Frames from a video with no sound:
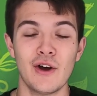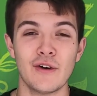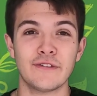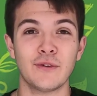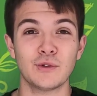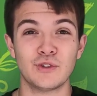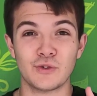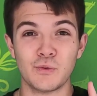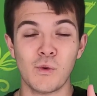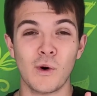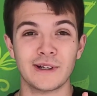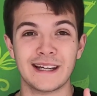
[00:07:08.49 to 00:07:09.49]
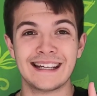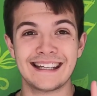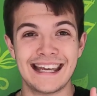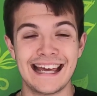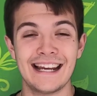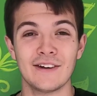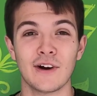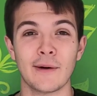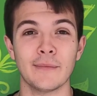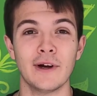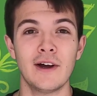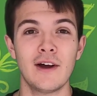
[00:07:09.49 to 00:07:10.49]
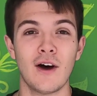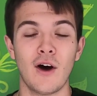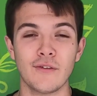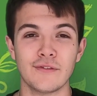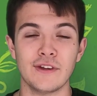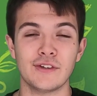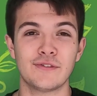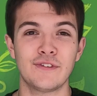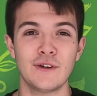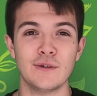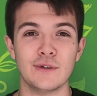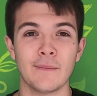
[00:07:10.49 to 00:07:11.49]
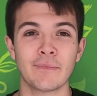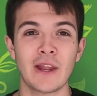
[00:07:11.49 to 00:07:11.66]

for just 1 kilogram of this food.